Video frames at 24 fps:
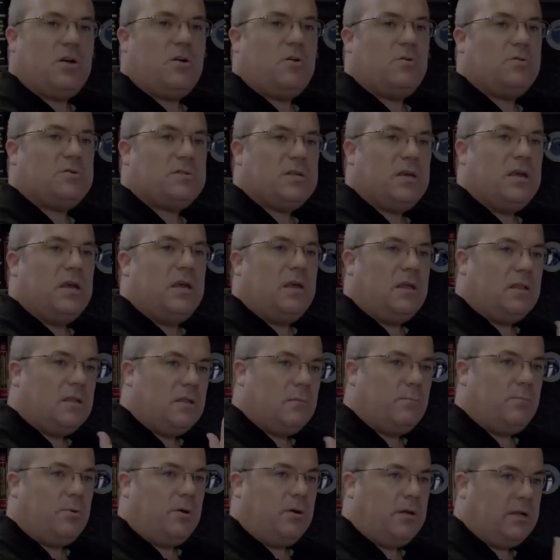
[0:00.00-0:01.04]
shows
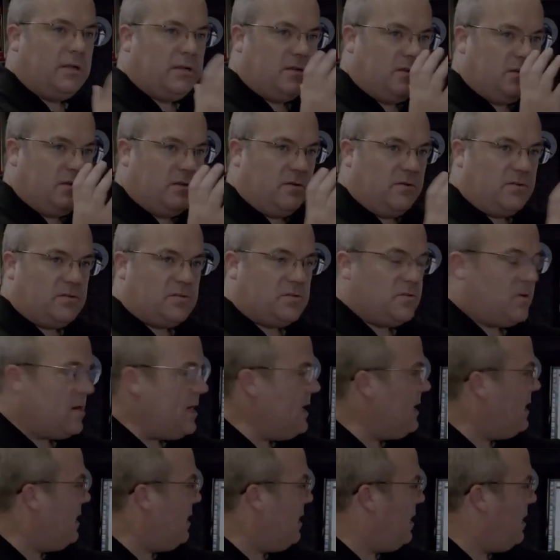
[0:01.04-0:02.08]
the bullet
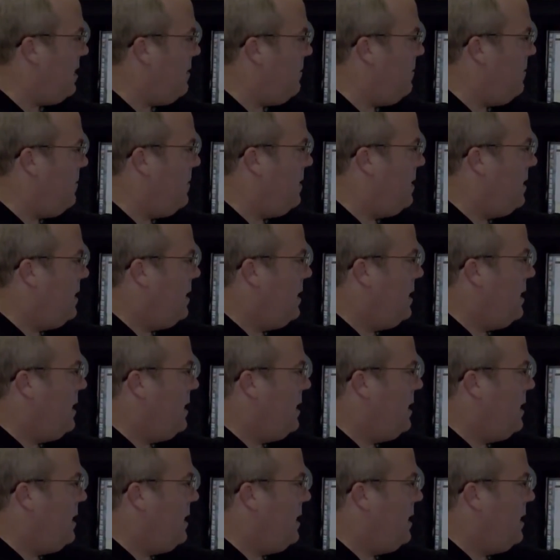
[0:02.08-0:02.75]
striking him.